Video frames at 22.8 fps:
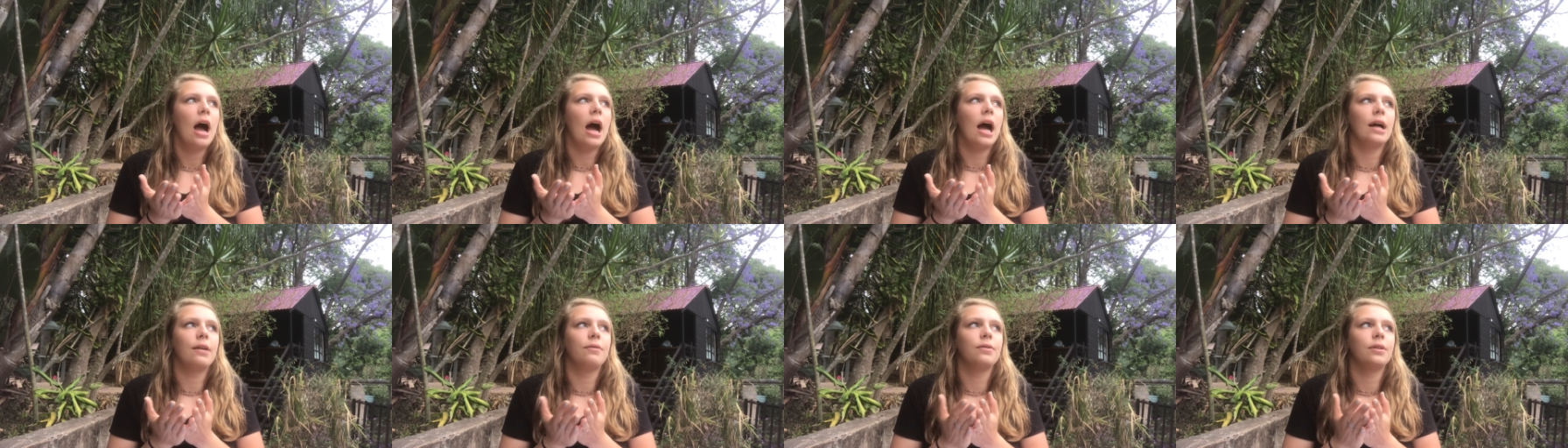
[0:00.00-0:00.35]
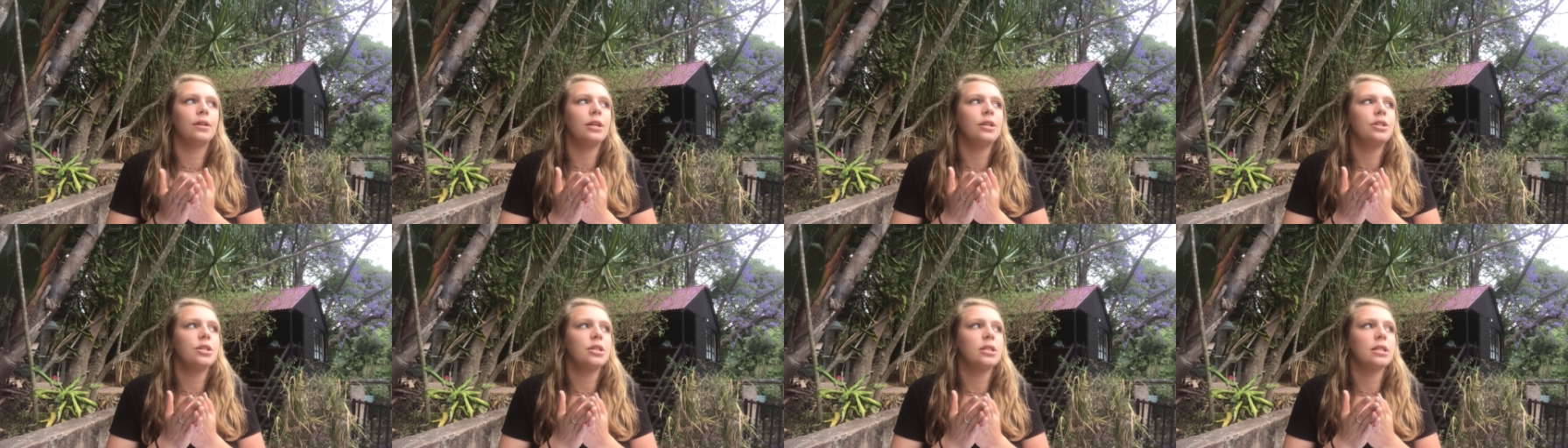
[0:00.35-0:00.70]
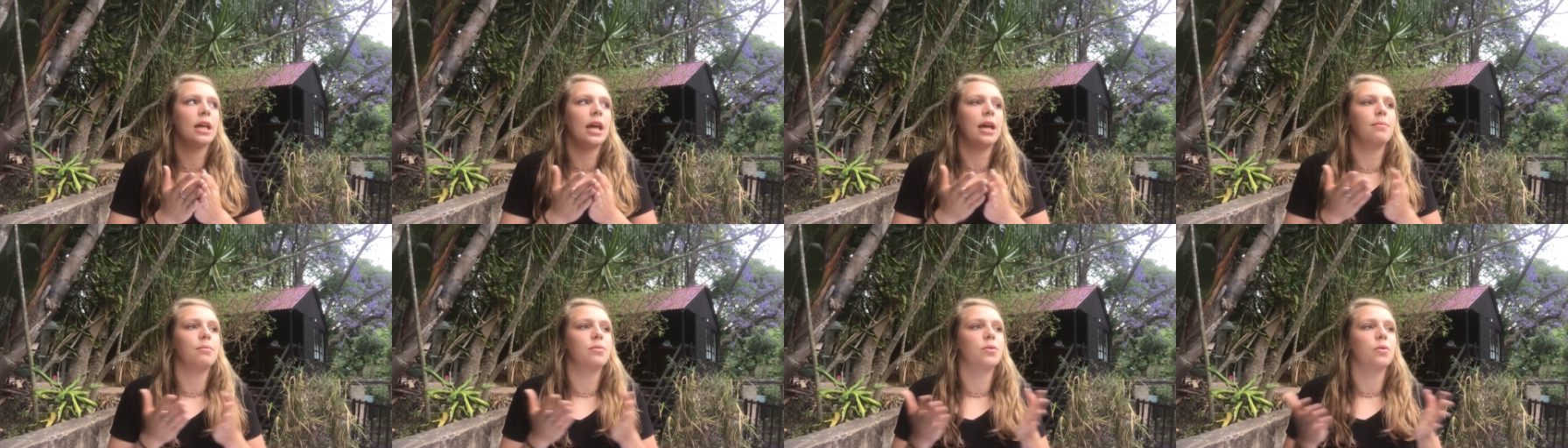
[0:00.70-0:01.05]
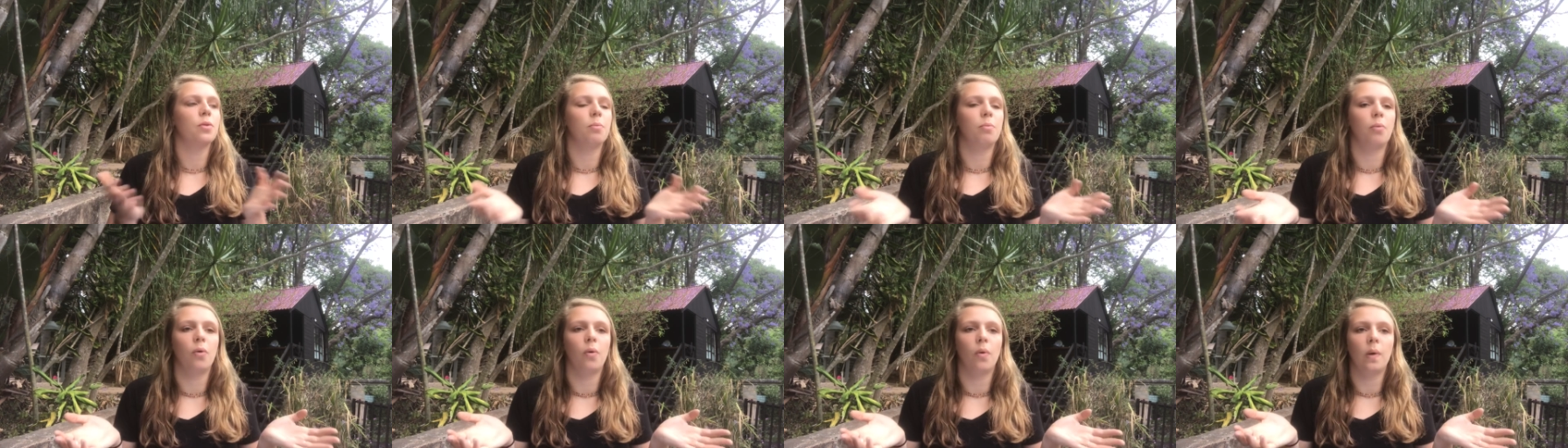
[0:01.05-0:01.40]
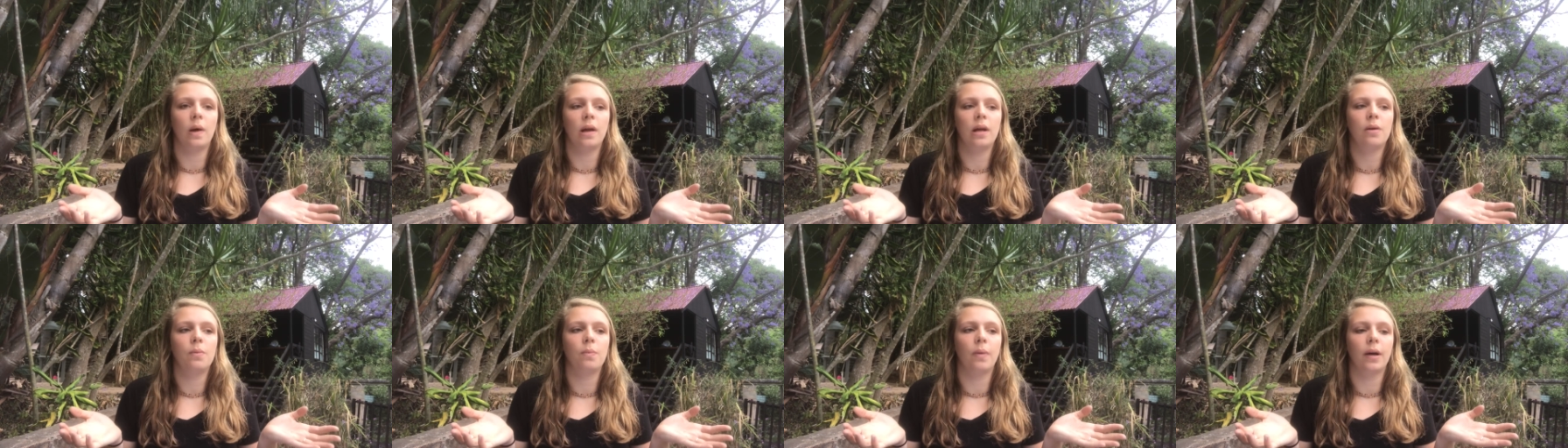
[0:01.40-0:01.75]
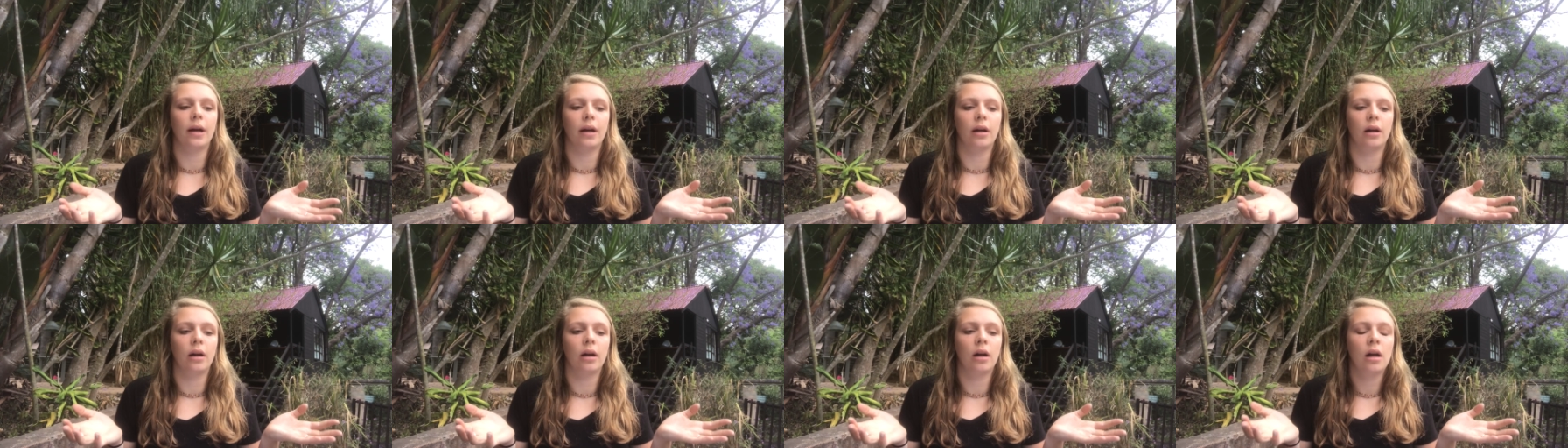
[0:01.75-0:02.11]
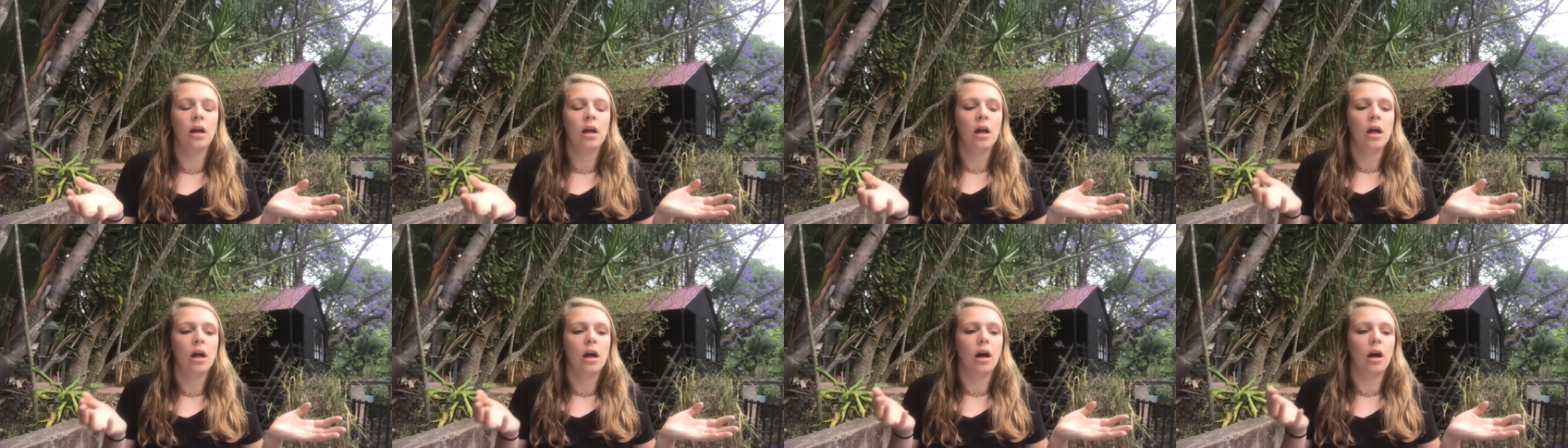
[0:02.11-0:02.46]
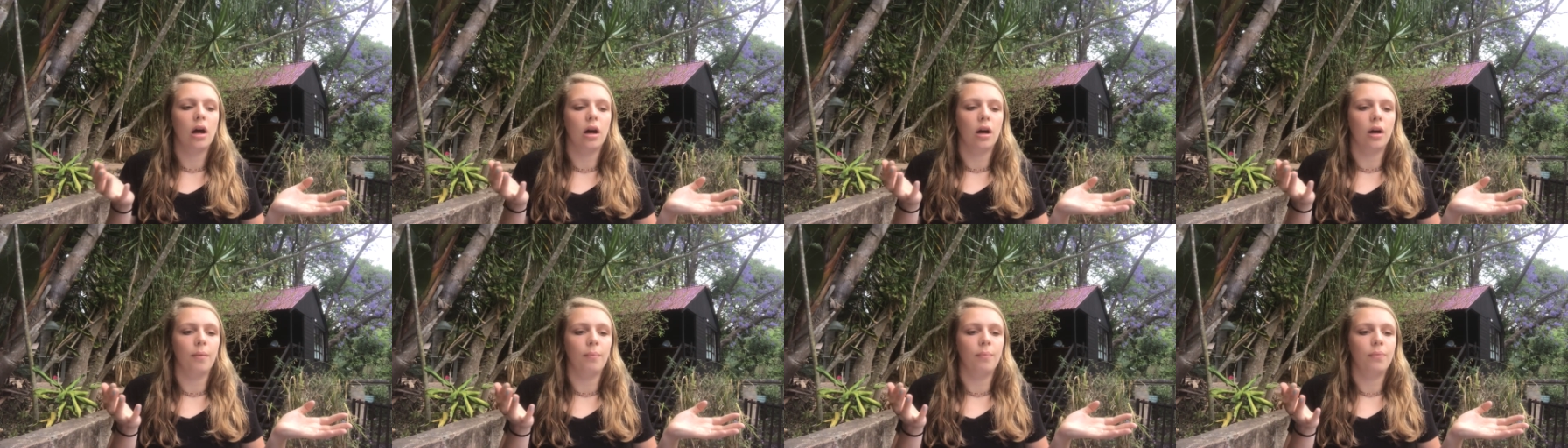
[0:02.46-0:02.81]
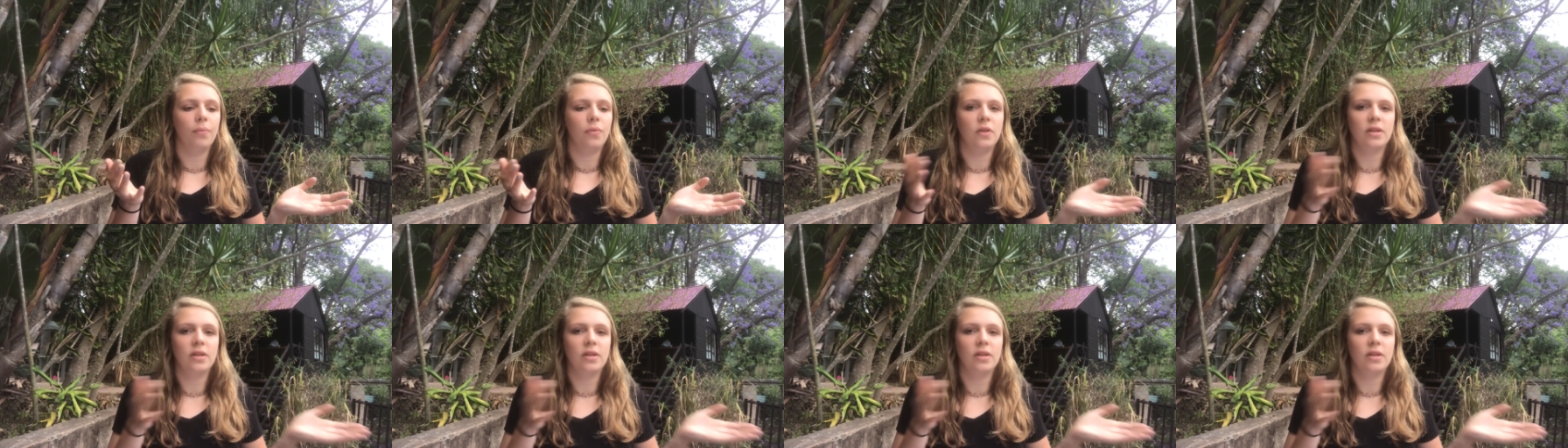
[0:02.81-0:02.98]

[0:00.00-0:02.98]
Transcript: I really just came to a point where um,